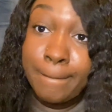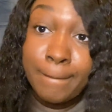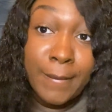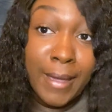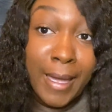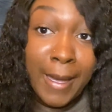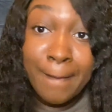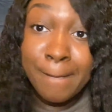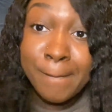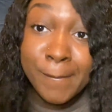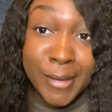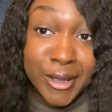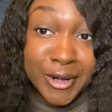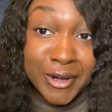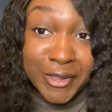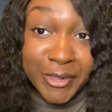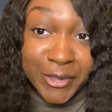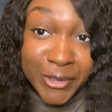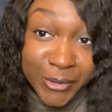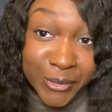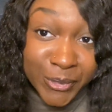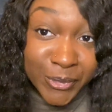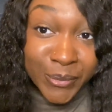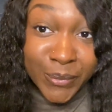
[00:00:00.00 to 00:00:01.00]
I'm going to
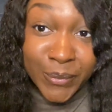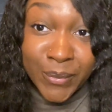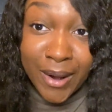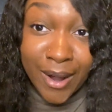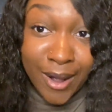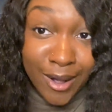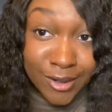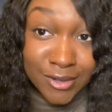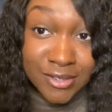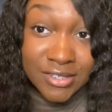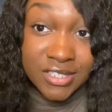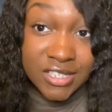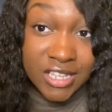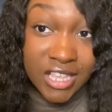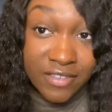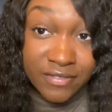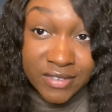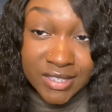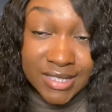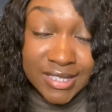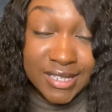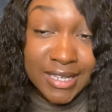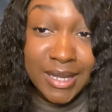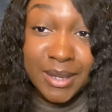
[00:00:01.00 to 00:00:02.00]
look through all
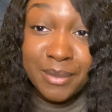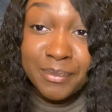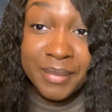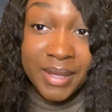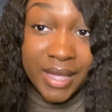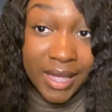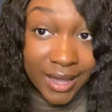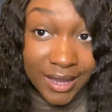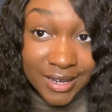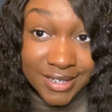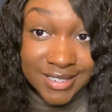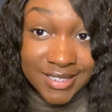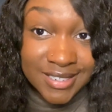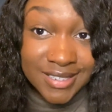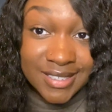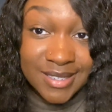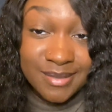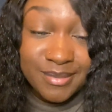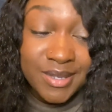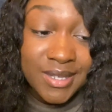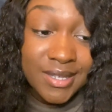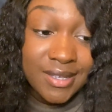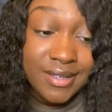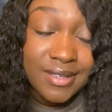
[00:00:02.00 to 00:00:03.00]
17 pages
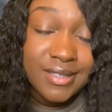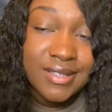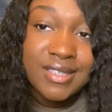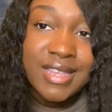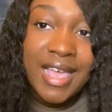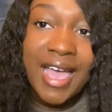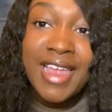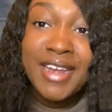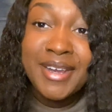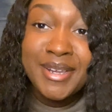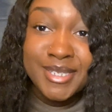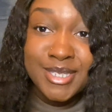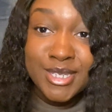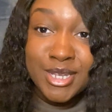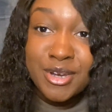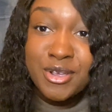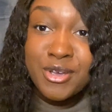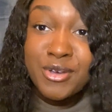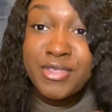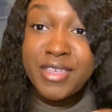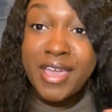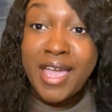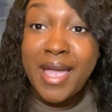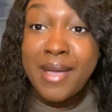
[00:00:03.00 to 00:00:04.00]
because I need to
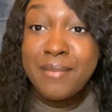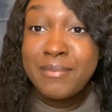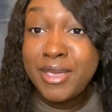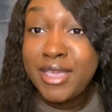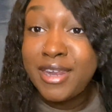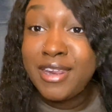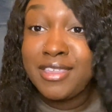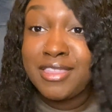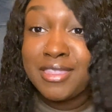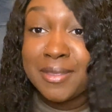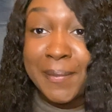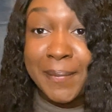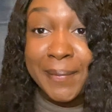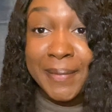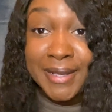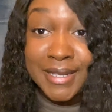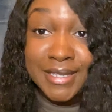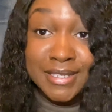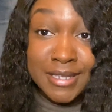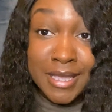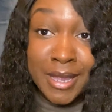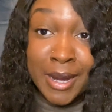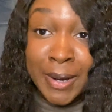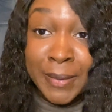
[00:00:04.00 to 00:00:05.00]
know that I'm getting the
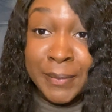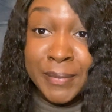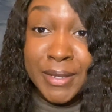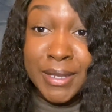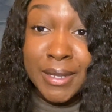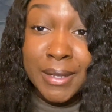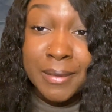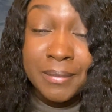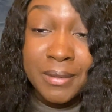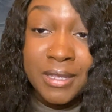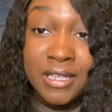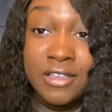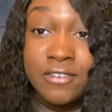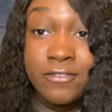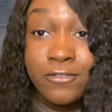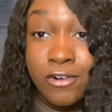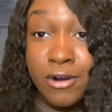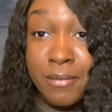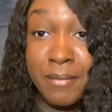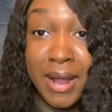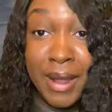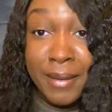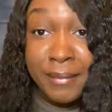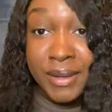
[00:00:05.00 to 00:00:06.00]
best Airbnb for
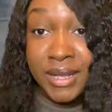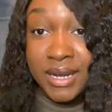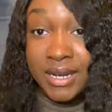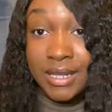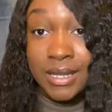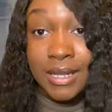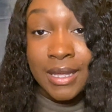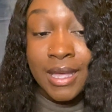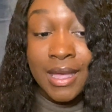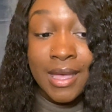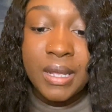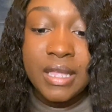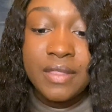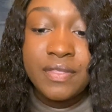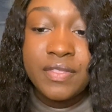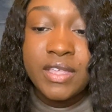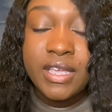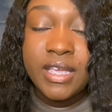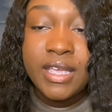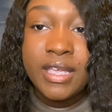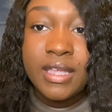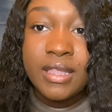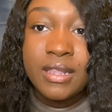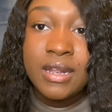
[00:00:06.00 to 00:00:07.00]
my money. And
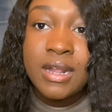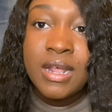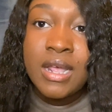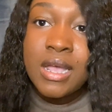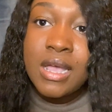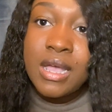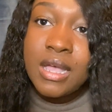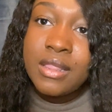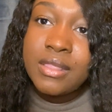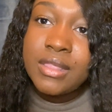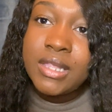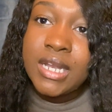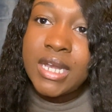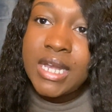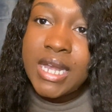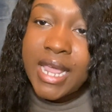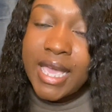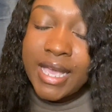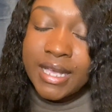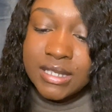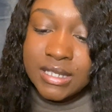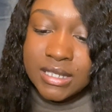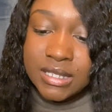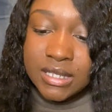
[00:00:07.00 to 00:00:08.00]
then the
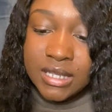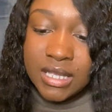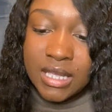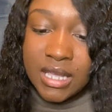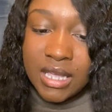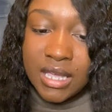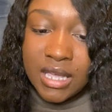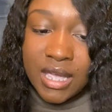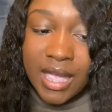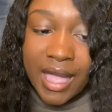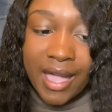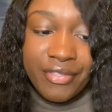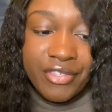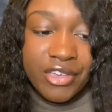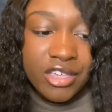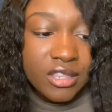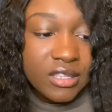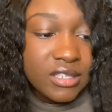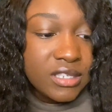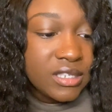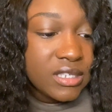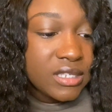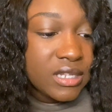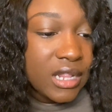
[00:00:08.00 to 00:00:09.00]
next thing, I think
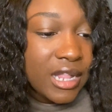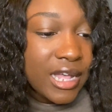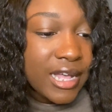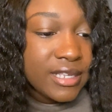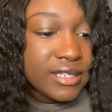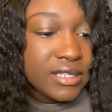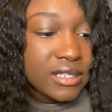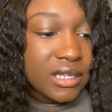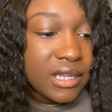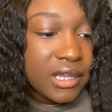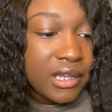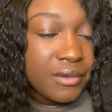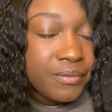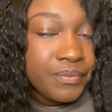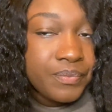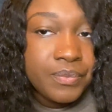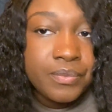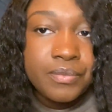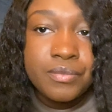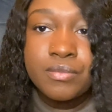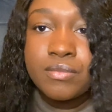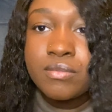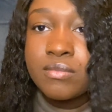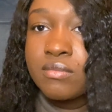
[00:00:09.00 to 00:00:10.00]
this is the last thing.
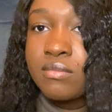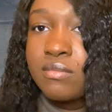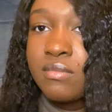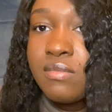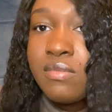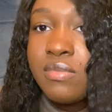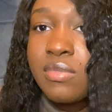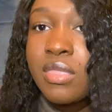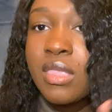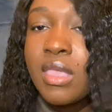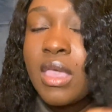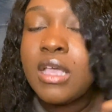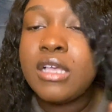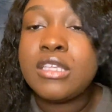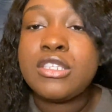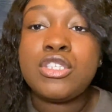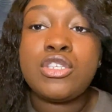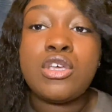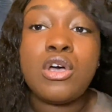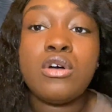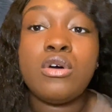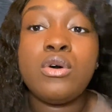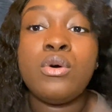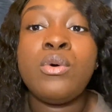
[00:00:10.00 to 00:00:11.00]

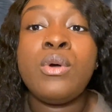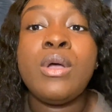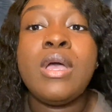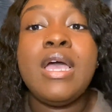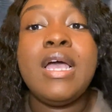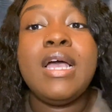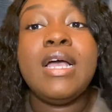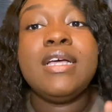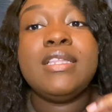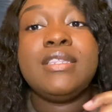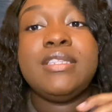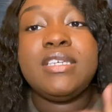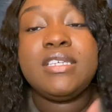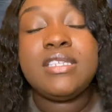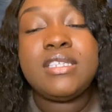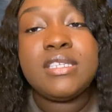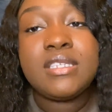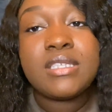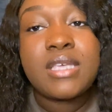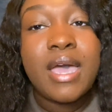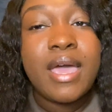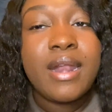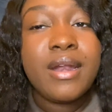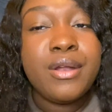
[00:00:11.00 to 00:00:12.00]
So this is
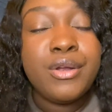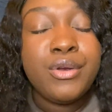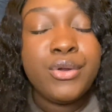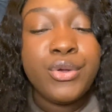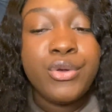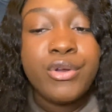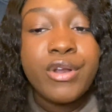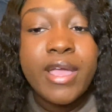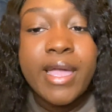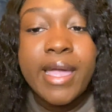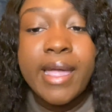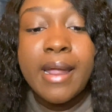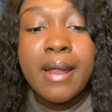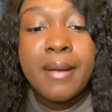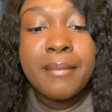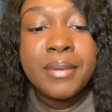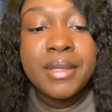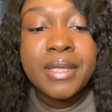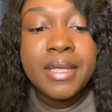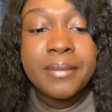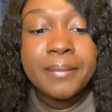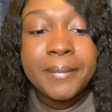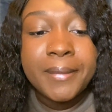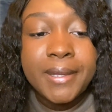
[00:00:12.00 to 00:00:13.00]
kind of new to
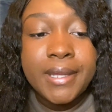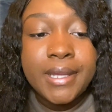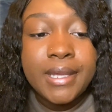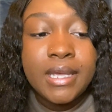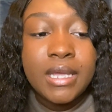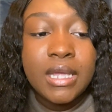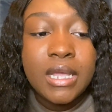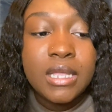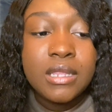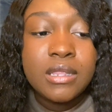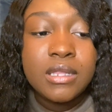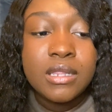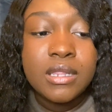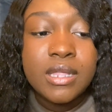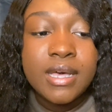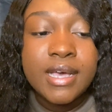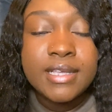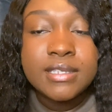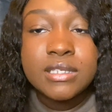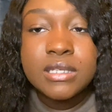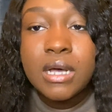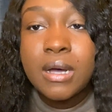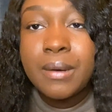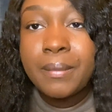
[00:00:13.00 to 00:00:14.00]
Airbnb in the
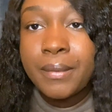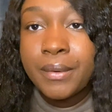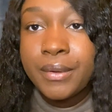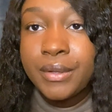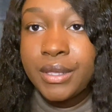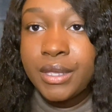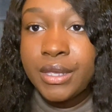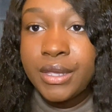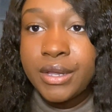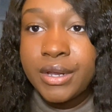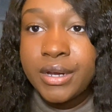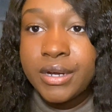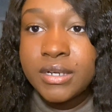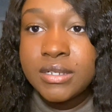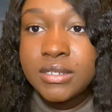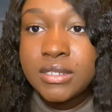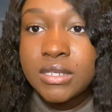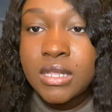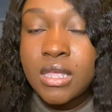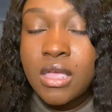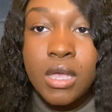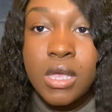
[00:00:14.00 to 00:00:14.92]
last couple years.